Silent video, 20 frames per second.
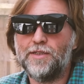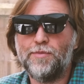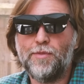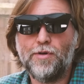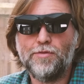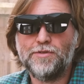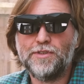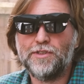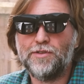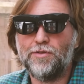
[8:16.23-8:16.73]
The
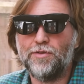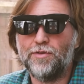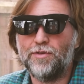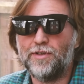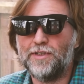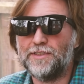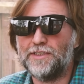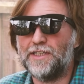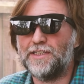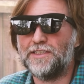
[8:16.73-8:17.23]

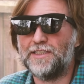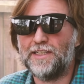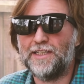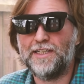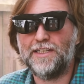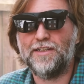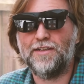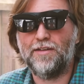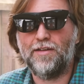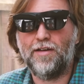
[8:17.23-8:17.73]
multi-core is
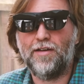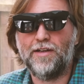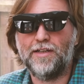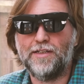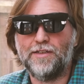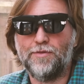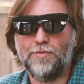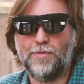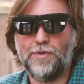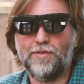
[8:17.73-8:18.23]
actually in
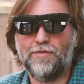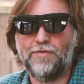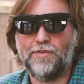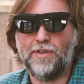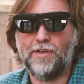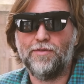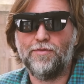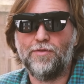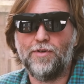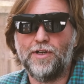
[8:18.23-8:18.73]
line with
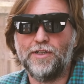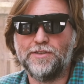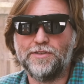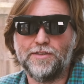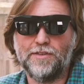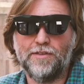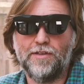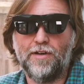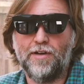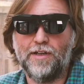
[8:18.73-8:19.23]
the
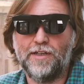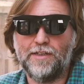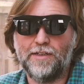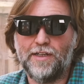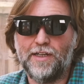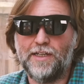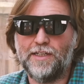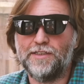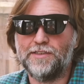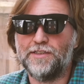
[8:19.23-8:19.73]
Ryzen
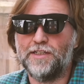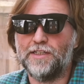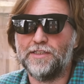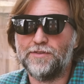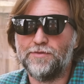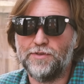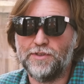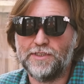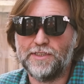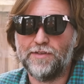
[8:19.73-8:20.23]
9
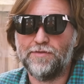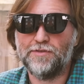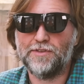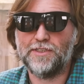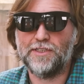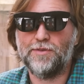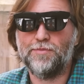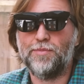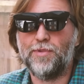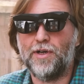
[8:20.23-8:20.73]

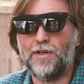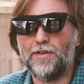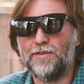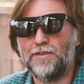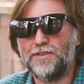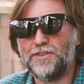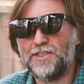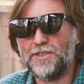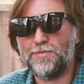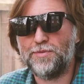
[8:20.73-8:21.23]
HX370, but
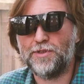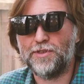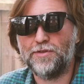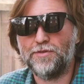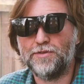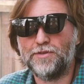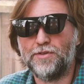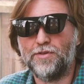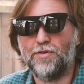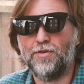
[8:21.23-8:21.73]
the
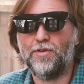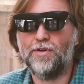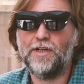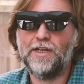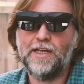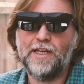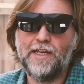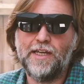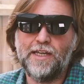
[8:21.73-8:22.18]
GPU score